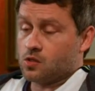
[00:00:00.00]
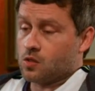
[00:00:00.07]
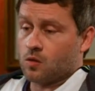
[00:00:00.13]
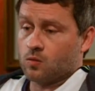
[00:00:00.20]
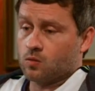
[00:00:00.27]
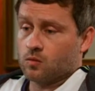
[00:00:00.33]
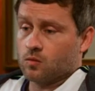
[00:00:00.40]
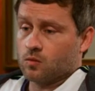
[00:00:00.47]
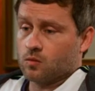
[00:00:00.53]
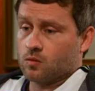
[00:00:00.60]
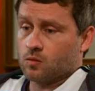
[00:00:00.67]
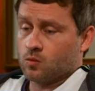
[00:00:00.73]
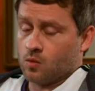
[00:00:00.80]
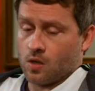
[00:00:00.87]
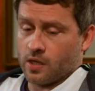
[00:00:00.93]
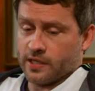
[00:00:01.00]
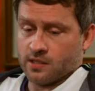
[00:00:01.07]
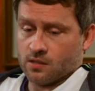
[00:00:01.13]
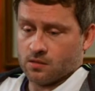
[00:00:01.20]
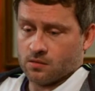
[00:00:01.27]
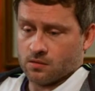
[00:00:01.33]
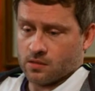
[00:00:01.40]
So, what,
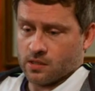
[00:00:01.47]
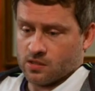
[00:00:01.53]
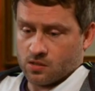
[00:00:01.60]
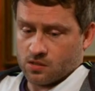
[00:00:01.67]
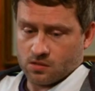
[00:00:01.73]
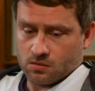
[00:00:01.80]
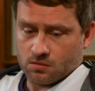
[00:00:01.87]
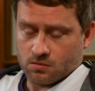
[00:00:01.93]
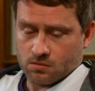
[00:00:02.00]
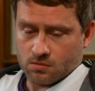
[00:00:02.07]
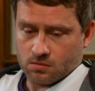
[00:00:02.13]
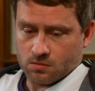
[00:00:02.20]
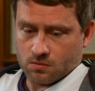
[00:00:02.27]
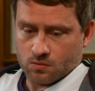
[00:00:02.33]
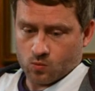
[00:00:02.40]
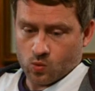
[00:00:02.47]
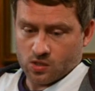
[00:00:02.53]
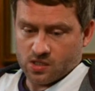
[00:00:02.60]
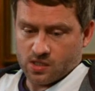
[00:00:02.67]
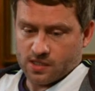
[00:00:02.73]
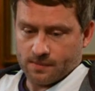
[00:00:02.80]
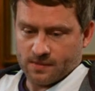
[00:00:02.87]
he just
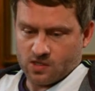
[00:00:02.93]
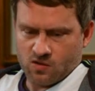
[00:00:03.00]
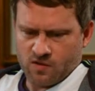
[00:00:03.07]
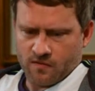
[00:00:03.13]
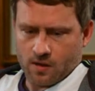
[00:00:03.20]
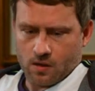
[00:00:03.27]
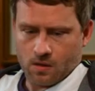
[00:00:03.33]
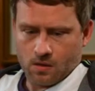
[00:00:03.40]
wants to see me suffer?